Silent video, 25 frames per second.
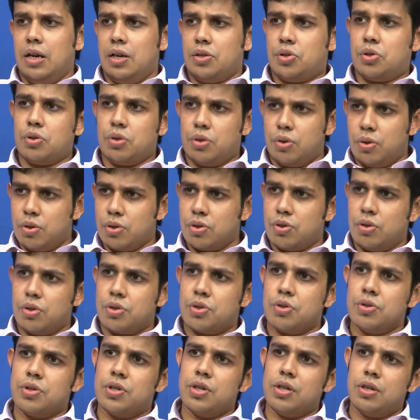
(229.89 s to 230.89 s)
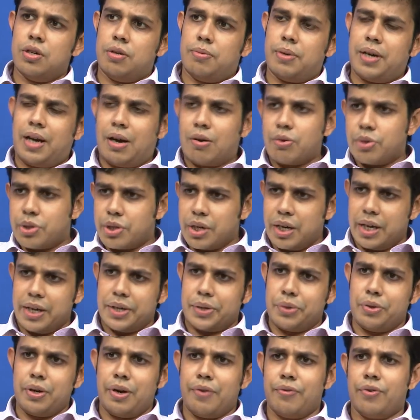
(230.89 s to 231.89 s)
so those goes to 0, but outside
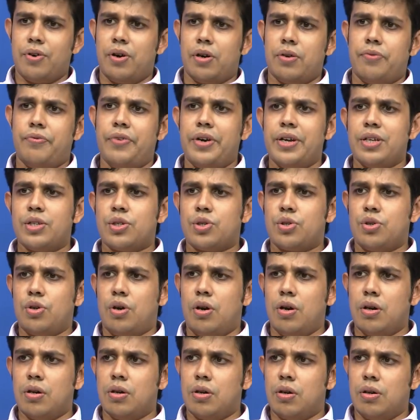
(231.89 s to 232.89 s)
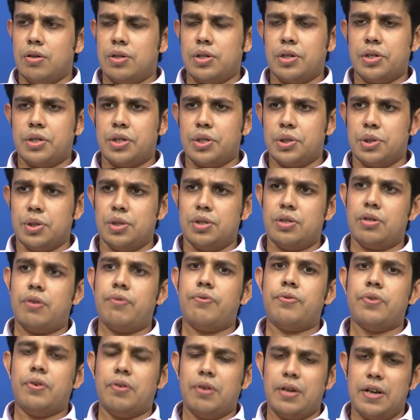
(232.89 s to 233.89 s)
you have got very strong concentrations of
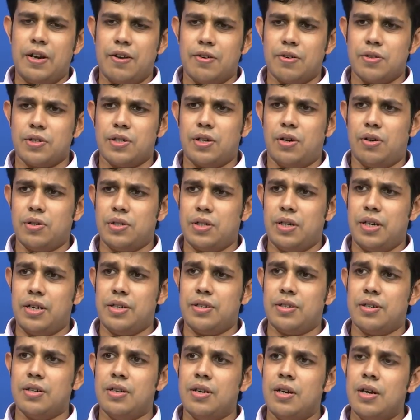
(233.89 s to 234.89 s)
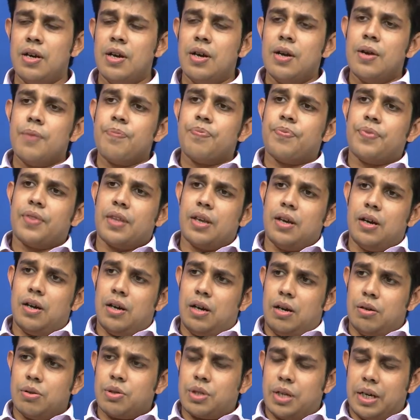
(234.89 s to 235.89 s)
fuel and oxidizer
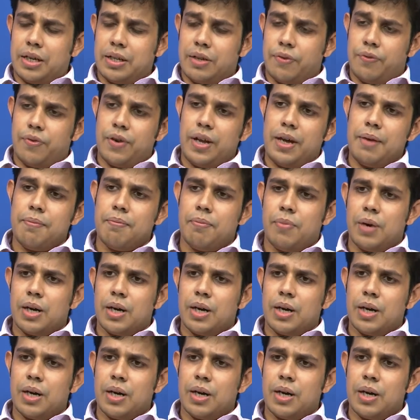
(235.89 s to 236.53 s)
outside the flame.